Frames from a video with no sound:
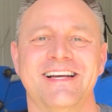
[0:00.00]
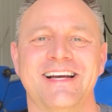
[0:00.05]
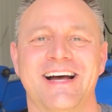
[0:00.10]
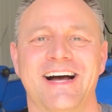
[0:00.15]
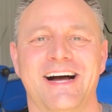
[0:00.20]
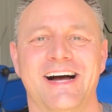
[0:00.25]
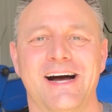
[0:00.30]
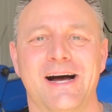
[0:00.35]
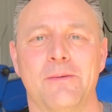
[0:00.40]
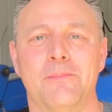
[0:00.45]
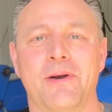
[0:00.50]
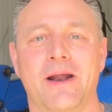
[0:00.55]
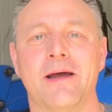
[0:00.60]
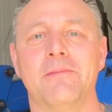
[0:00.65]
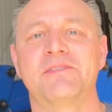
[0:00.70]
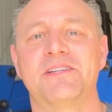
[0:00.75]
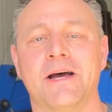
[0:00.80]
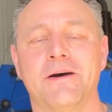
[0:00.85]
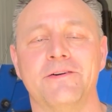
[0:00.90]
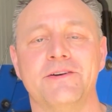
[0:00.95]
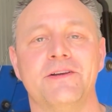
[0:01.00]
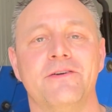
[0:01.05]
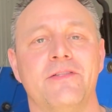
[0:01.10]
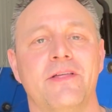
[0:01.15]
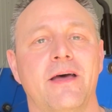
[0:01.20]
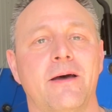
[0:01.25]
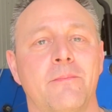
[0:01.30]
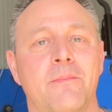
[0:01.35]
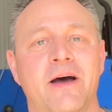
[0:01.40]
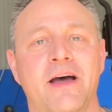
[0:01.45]
But I'm telling you
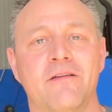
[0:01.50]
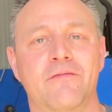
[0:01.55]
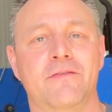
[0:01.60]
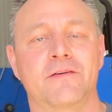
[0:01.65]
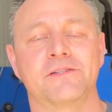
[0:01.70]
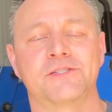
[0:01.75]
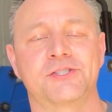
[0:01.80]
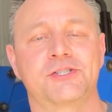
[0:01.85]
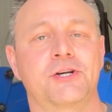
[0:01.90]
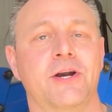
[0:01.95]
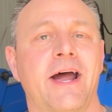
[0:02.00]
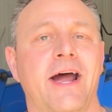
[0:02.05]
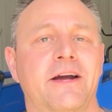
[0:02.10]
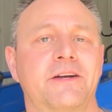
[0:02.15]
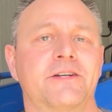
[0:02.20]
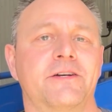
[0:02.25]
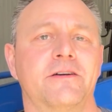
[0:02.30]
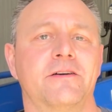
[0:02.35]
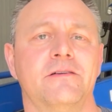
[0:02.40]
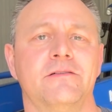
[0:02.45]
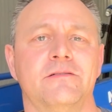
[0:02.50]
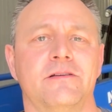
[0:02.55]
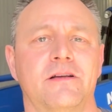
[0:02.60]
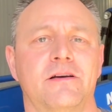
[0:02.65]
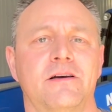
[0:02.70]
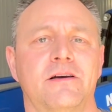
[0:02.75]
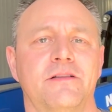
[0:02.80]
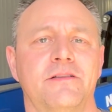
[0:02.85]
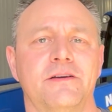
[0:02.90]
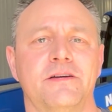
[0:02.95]
that my first tractor,
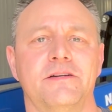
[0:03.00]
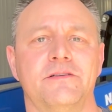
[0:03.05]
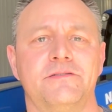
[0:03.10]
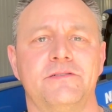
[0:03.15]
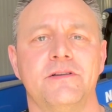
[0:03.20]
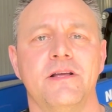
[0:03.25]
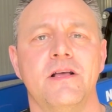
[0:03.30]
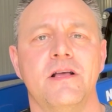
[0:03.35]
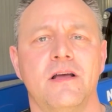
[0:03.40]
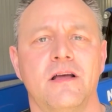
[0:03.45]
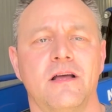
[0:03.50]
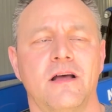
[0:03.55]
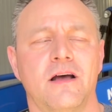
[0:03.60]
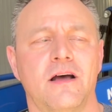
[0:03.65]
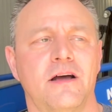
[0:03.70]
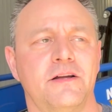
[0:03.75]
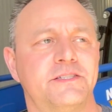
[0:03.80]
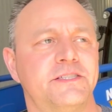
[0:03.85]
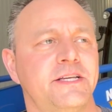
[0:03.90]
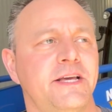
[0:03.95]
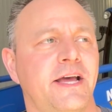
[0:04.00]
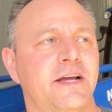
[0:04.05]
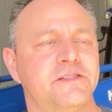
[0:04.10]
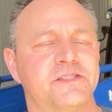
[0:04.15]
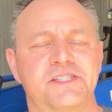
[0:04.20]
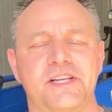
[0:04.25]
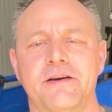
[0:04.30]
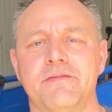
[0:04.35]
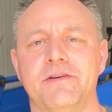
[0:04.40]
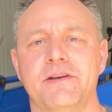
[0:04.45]
the
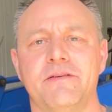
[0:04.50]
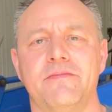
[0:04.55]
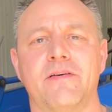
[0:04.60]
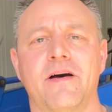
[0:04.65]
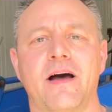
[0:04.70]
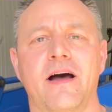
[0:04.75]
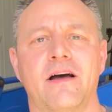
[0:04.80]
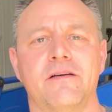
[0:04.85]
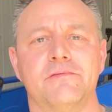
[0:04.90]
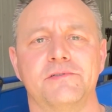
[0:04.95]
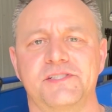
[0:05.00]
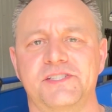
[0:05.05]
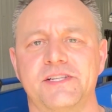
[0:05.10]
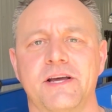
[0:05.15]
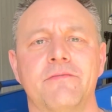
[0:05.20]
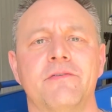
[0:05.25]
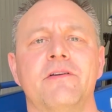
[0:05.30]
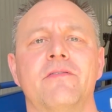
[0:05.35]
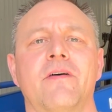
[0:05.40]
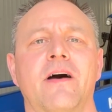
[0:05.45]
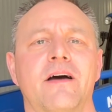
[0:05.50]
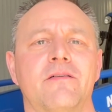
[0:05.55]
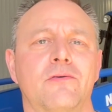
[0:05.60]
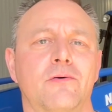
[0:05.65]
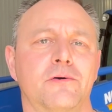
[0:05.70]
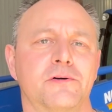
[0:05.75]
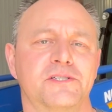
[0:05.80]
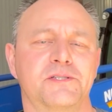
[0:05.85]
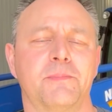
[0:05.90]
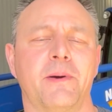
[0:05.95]
TN75, was 75
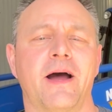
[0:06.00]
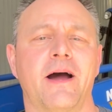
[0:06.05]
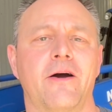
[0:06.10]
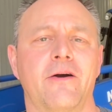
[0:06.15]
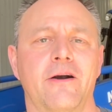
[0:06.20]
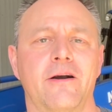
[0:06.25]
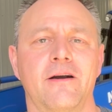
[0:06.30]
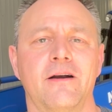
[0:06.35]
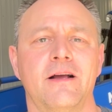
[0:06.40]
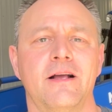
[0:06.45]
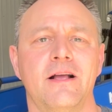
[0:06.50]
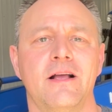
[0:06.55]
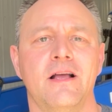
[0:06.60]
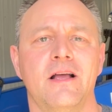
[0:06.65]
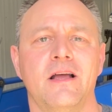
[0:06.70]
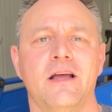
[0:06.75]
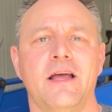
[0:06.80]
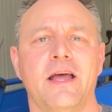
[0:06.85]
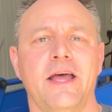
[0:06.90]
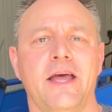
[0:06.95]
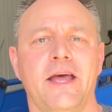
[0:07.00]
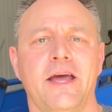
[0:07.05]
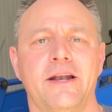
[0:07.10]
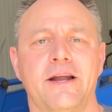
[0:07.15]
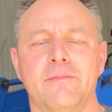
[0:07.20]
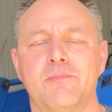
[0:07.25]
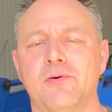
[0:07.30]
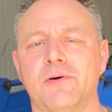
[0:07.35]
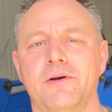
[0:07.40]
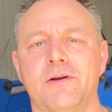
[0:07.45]
horsepower, and I
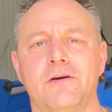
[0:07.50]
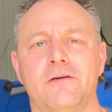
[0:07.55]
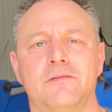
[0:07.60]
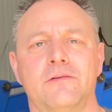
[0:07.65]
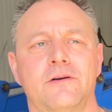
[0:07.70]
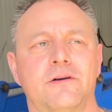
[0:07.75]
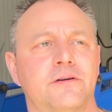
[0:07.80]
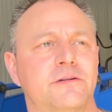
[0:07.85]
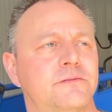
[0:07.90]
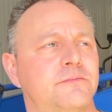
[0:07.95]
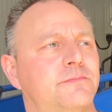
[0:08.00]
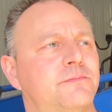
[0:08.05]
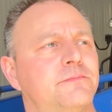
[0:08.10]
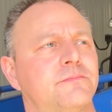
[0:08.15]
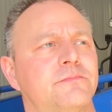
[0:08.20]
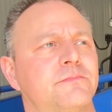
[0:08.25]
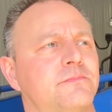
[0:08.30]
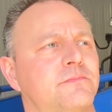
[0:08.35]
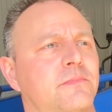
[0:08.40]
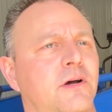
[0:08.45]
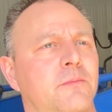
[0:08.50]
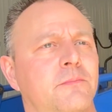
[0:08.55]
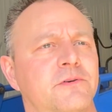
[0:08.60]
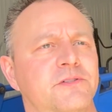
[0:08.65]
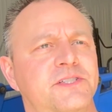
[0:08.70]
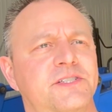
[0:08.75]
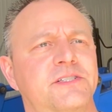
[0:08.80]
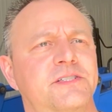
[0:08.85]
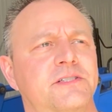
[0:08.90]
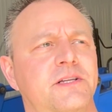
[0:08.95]
put over
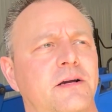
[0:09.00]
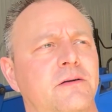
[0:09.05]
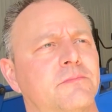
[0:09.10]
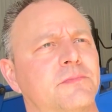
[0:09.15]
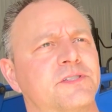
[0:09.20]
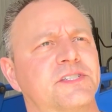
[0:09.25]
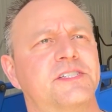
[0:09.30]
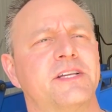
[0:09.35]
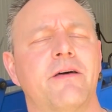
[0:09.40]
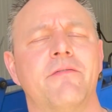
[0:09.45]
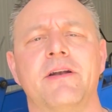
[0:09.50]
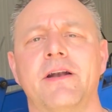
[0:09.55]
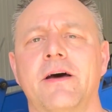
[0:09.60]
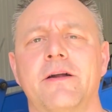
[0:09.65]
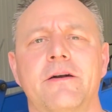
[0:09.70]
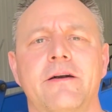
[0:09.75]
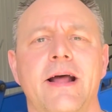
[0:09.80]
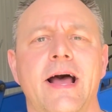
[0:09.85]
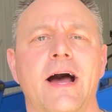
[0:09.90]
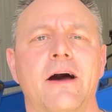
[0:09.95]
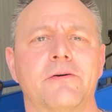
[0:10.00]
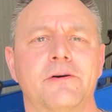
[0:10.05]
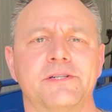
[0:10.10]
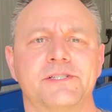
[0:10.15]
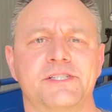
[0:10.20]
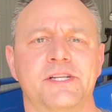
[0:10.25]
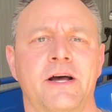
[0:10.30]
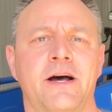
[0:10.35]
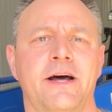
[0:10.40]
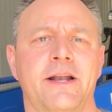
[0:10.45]
almost 700
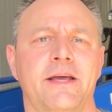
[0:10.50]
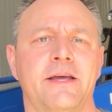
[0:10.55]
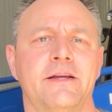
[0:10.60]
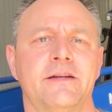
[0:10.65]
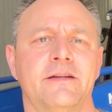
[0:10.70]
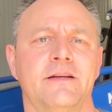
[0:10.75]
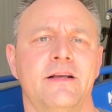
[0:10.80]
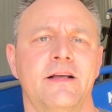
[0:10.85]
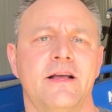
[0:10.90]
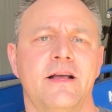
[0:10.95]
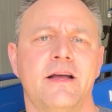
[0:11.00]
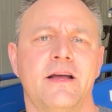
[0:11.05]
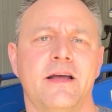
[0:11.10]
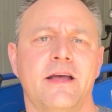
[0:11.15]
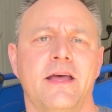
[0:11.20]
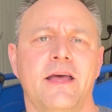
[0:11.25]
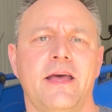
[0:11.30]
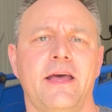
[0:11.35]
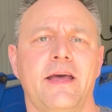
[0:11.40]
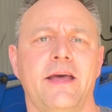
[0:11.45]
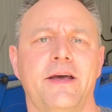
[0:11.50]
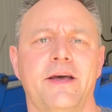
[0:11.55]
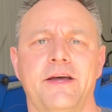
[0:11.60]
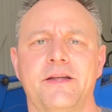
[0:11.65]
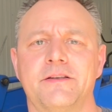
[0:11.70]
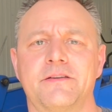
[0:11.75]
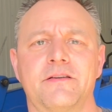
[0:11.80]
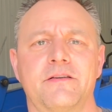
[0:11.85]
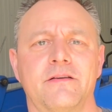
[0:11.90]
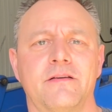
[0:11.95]
hours on it,
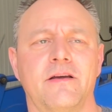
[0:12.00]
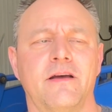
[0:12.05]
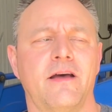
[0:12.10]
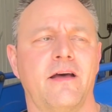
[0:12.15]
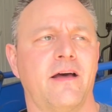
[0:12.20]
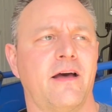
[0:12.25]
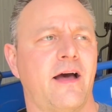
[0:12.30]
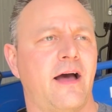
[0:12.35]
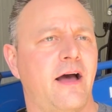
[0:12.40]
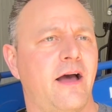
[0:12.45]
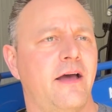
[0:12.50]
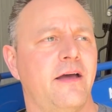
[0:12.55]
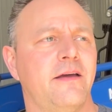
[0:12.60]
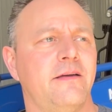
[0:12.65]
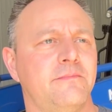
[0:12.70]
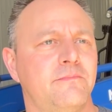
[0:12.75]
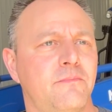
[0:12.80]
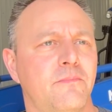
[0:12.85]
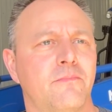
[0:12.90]
and I